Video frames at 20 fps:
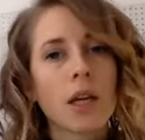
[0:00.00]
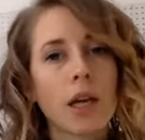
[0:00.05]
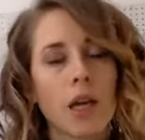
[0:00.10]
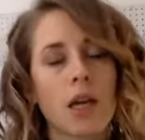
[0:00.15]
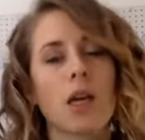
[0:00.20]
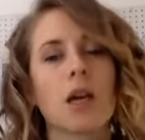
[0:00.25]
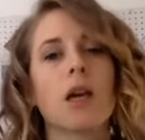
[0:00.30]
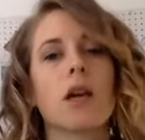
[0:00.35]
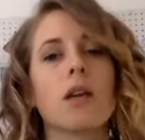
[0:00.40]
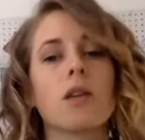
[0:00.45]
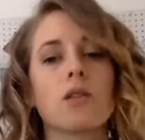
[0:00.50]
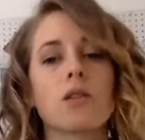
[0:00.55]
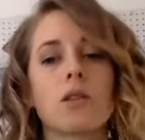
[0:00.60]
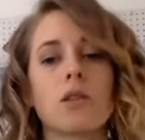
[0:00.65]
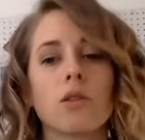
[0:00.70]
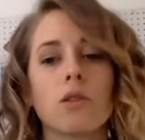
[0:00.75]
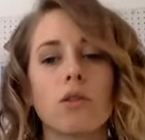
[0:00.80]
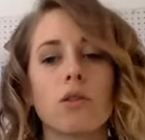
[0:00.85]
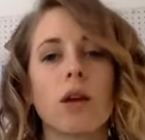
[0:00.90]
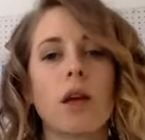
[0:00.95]
and
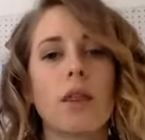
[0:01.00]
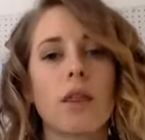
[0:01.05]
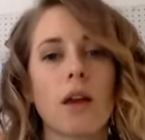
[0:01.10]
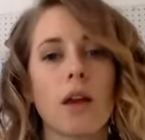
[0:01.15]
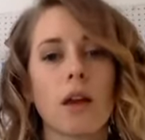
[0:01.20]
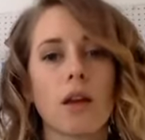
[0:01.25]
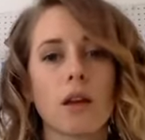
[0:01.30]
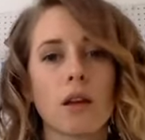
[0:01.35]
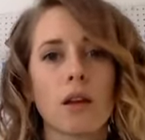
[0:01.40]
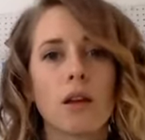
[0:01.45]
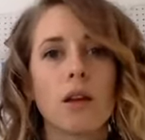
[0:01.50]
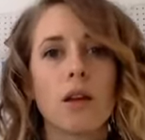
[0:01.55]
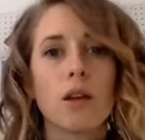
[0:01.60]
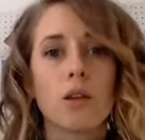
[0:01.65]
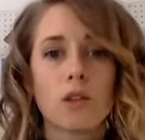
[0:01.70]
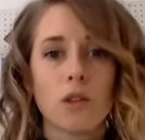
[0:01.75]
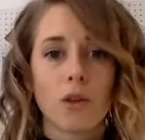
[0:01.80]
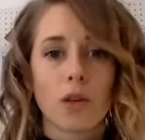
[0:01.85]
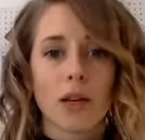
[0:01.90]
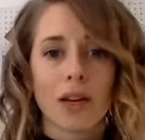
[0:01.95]
you can then
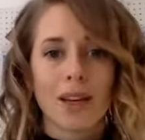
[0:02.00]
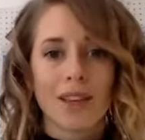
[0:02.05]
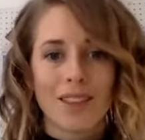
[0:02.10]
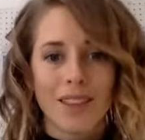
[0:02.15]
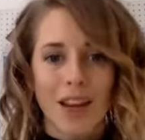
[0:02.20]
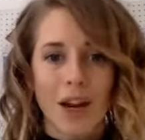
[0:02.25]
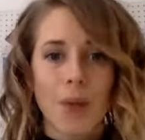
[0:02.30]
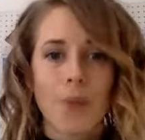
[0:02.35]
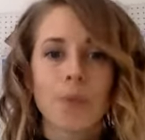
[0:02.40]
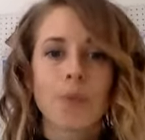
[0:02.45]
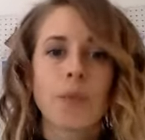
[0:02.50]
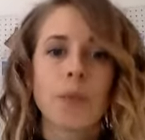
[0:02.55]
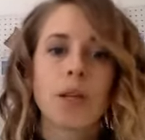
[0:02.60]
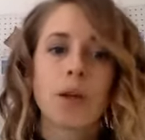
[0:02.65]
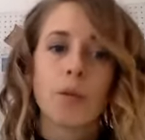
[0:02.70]
donate it there.